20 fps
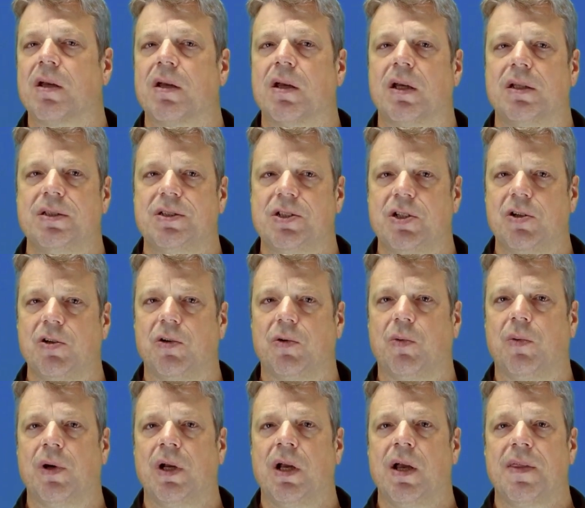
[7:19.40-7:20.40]
And 2.
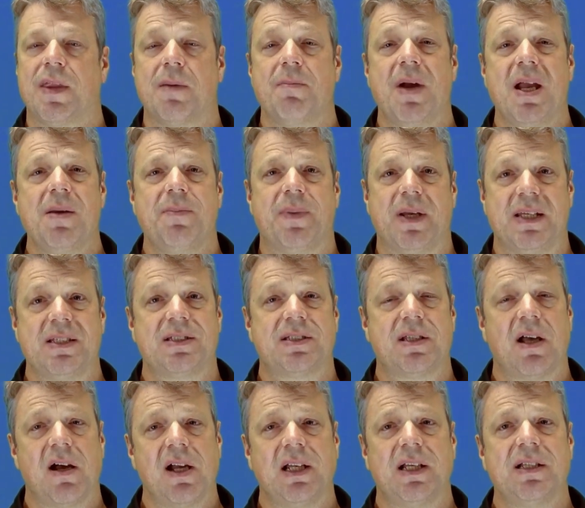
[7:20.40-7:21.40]
There may be
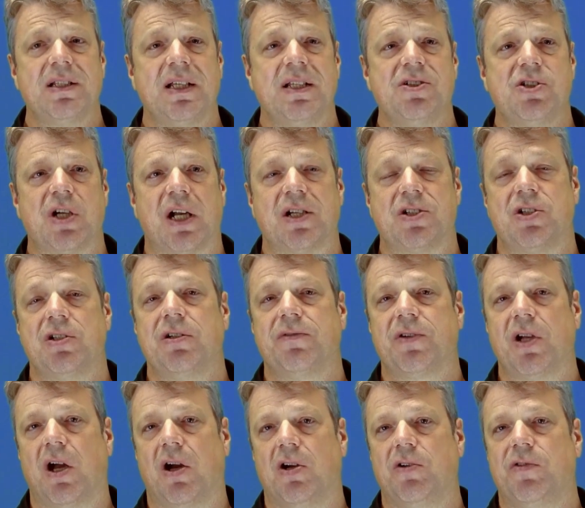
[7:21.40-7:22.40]
silent injection of
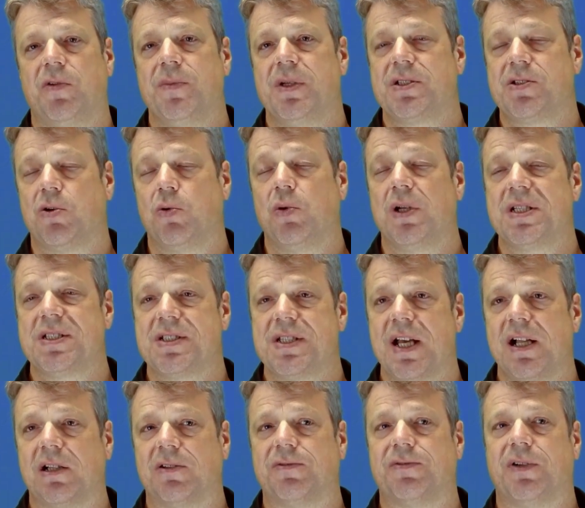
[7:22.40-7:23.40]
code from the tool
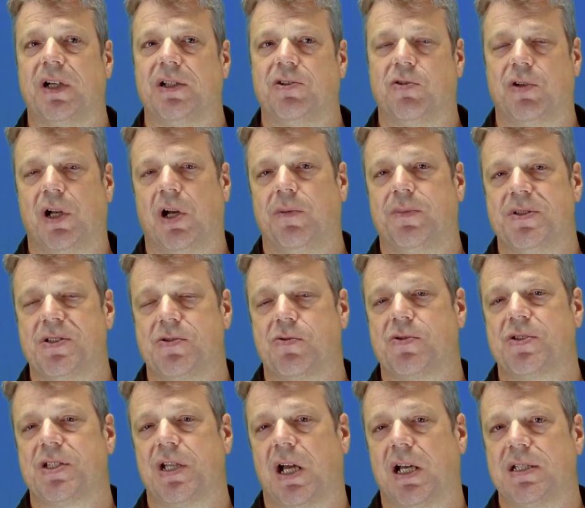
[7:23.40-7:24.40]
itself under an open
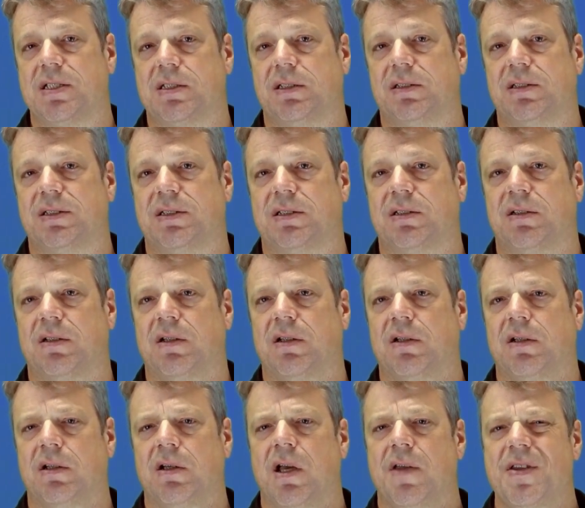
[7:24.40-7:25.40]
source license.
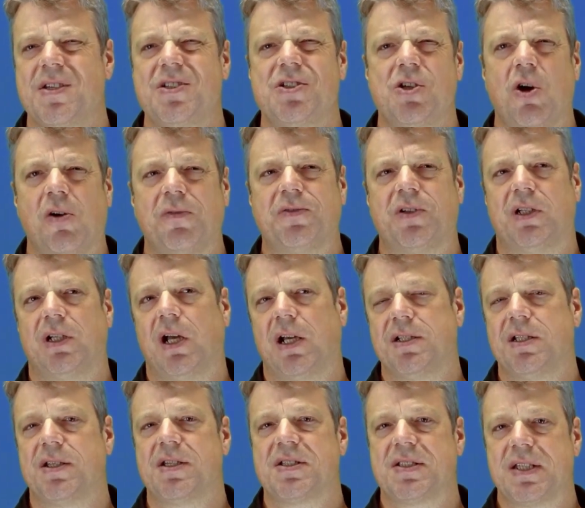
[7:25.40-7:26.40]
This is often
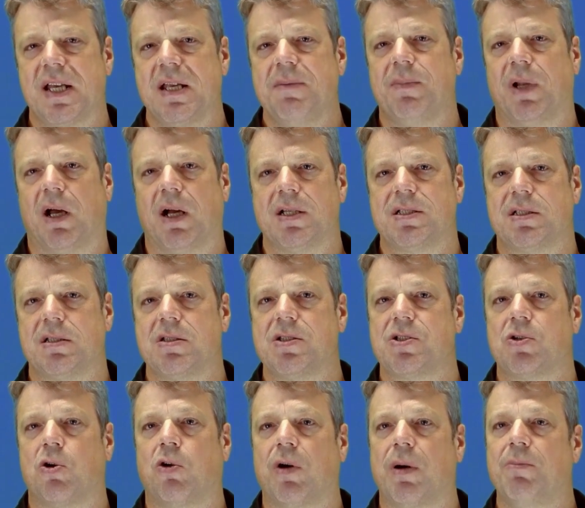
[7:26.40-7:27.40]
under the same license
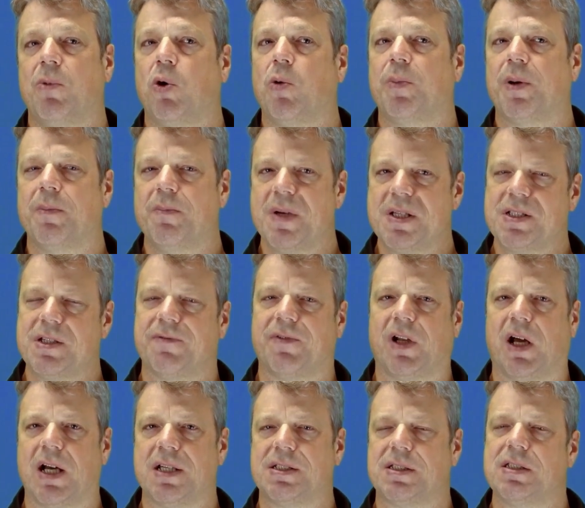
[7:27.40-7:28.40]
or a more permissive
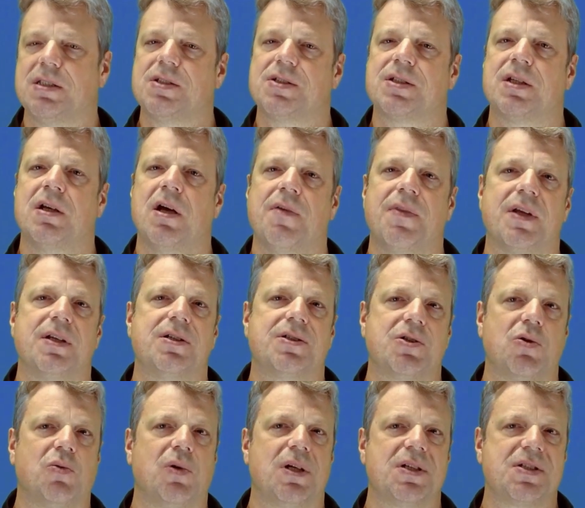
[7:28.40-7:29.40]
license than the
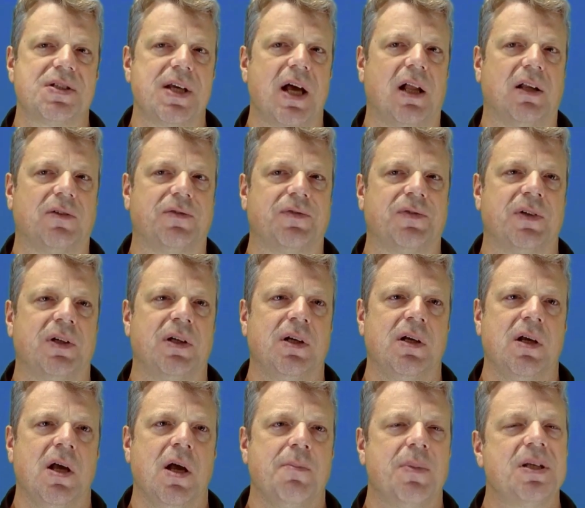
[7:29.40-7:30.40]
tool itself,
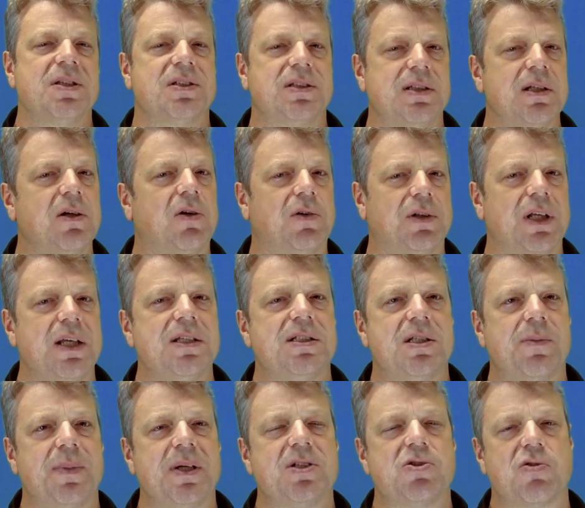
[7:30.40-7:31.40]
but still needs to
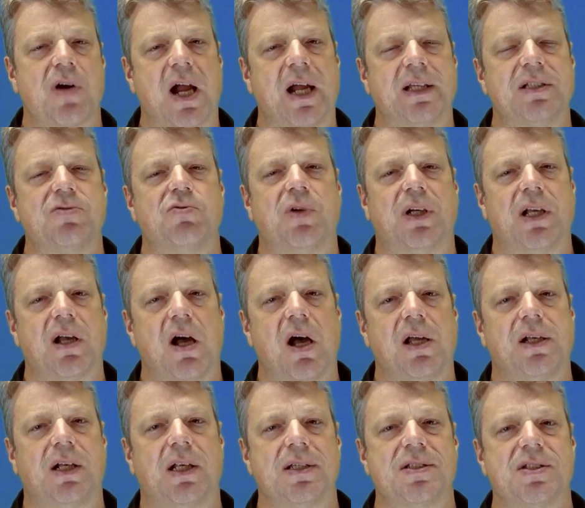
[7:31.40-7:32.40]
be tracked
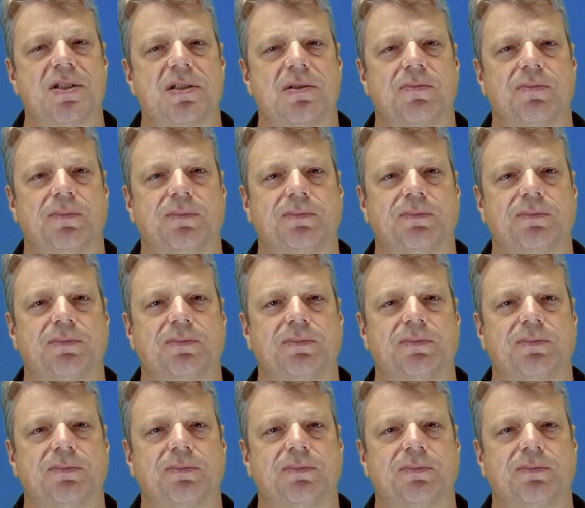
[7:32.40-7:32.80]
regardless.